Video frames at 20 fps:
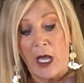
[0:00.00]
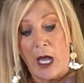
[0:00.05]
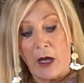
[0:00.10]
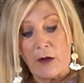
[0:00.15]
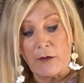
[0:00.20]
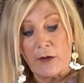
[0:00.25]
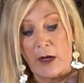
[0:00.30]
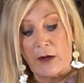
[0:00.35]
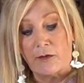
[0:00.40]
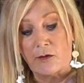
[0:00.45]

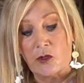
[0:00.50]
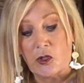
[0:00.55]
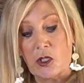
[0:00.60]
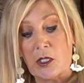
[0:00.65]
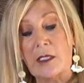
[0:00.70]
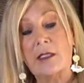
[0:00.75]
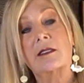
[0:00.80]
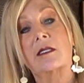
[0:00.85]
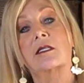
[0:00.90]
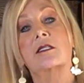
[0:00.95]
of
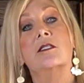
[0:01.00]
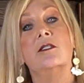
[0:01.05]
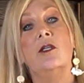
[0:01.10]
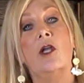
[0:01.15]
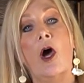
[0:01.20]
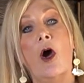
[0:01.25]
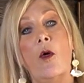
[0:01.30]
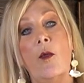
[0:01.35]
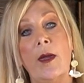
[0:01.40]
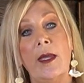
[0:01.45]
Jesus,
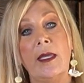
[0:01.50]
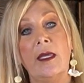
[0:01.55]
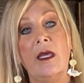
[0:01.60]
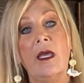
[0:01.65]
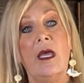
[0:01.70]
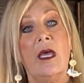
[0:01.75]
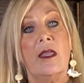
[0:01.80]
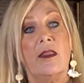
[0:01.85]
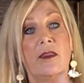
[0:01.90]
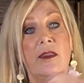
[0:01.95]
knowing
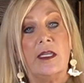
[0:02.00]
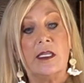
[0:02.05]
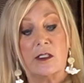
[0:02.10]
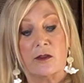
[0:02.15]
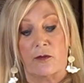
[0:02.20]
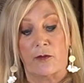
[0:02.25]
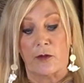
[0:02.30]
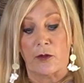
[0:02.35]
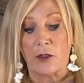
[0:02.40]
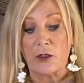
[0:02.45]
these
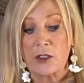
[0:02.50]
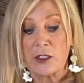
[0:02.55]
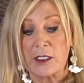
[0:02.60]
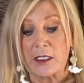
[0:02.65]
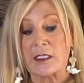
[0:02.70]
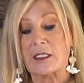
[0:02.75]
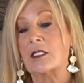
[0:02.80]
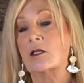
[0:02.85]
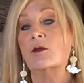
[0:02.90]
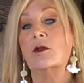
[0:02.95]

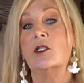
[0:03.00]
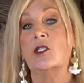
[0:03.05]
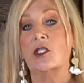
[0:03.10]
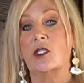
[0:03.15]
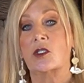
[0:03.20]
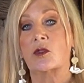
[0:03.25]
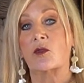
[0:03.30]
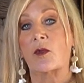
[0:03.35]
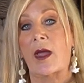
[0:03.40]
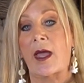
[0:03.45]
verses that we
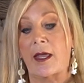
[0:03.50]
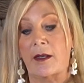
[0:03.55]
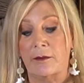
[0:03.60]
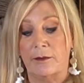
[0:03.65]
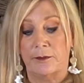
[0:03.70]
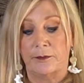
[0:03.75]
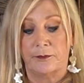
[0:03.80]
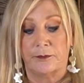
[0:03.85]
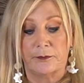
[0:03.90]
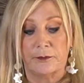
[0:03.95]
just read.
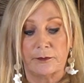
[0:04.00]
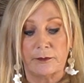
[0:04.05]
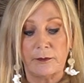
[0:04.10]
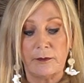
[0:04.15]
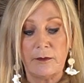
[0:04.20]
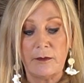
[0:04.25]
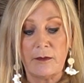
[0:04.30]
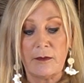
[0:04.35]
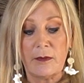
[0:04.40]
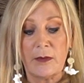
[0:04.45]

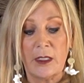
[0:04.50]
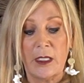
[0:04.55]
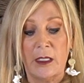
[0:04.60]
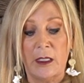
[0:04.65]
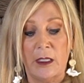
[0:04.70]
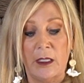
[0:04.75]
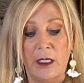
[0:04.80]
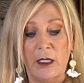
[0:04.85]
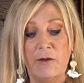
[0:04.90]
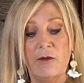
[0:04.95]

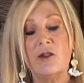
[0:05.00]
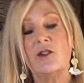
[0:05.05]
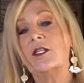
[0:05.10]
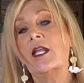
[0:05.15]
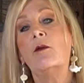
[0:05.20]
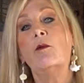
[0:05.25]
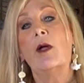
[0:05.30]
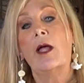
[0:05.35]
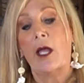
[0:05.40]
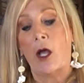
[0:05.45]
If you
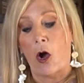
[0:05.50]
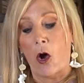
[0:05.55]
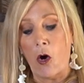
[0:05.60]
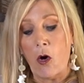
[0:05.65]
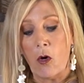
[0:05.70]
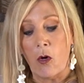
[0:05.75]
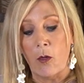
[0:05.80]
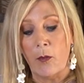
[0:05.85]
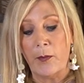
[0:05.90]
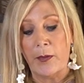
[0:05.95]
say, well, I
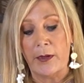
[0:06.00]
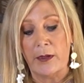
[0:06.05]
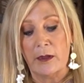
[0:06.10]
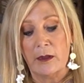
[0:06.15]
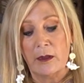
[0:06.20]
hope